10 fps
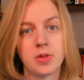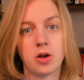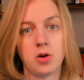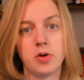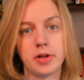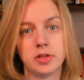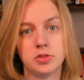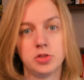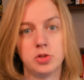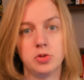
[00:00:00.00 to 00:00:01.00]
according
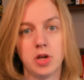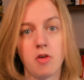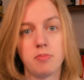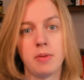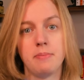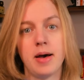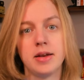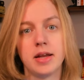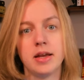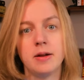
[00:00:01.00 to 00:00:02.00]
to government
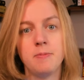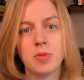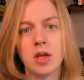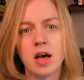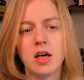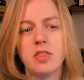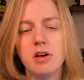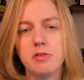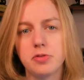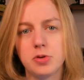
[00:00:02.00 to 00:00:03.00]
mandate. And
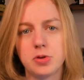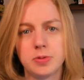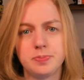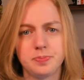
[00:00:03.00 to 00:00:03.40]
therefore,